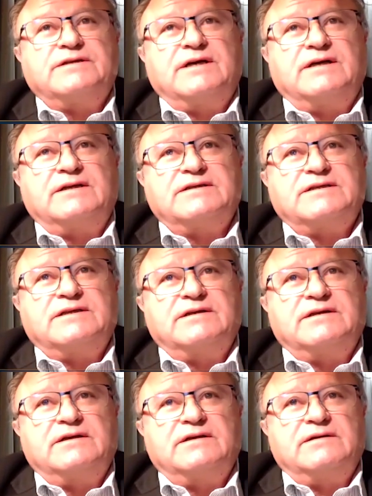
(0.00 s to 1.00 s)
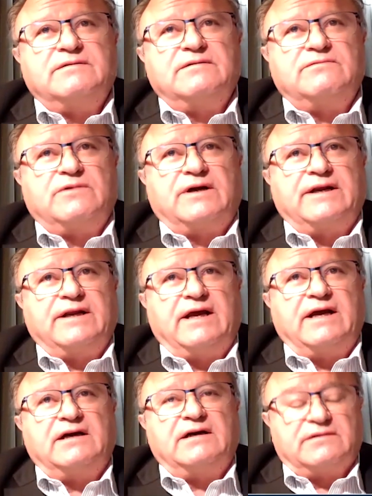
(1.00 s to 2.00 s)
Alistair, right
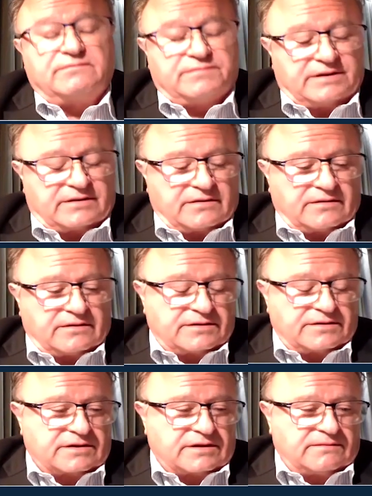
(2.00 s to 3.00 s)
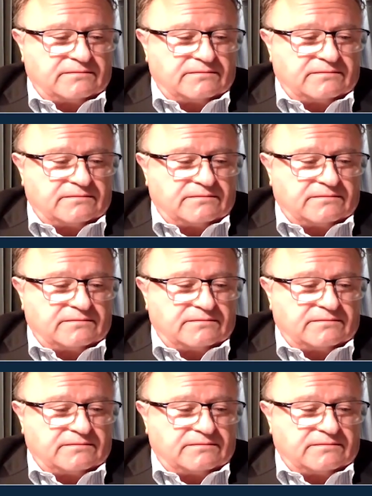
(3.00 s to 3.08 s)
now, because